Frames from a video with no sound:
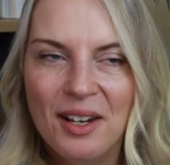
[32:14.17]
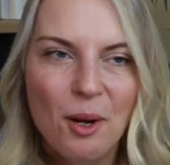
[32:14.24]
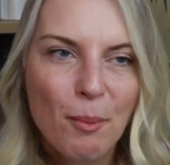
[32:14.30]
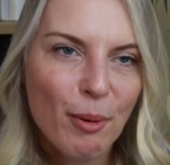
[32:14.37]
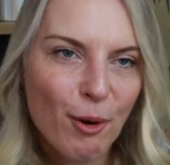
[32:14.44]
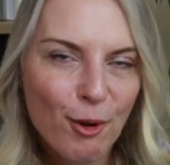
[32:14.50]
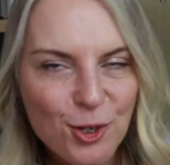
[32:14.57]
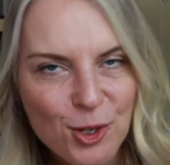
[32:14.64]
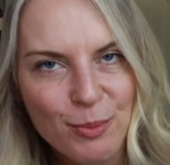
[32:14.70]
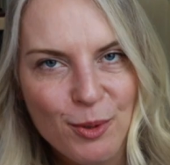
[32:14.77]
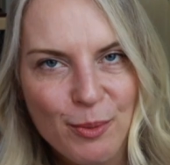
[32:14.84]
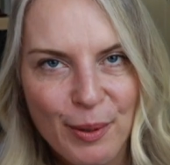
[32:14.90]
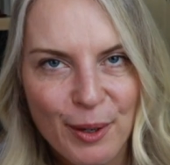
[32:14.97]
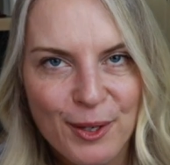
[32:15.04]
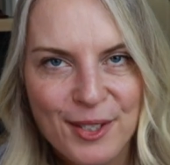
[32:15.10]
an
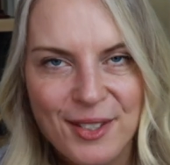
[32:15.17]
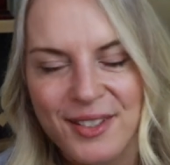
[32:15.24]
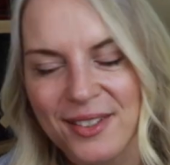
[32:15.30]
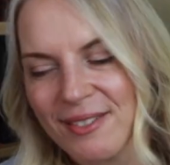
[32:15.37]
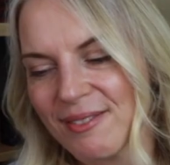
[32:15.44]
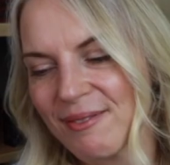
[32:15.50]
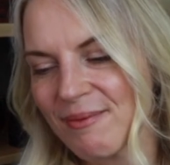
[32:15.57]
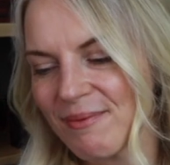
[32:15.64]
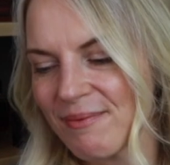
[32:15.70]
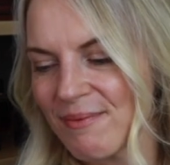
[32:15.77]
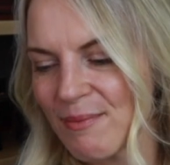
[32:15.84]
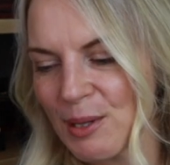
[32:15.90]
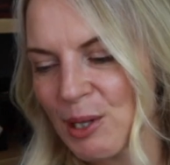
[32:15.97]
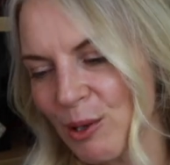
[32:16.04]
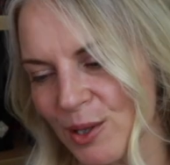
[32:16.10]
approachable person
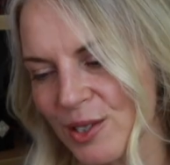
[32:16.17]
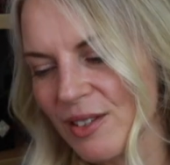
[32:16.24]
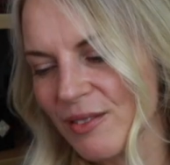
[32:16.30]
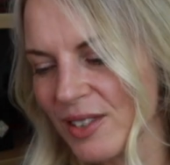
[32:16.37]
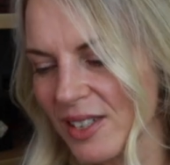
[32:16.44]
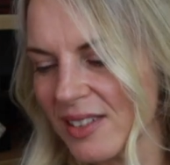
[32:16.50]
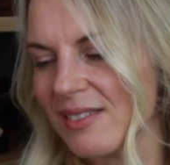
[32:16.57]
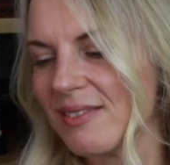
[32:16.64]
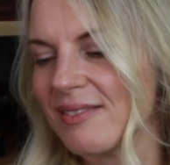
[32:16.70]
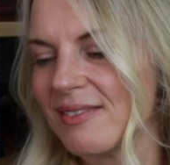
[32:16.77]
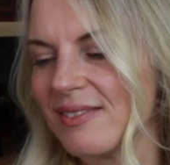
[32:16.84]
because of it.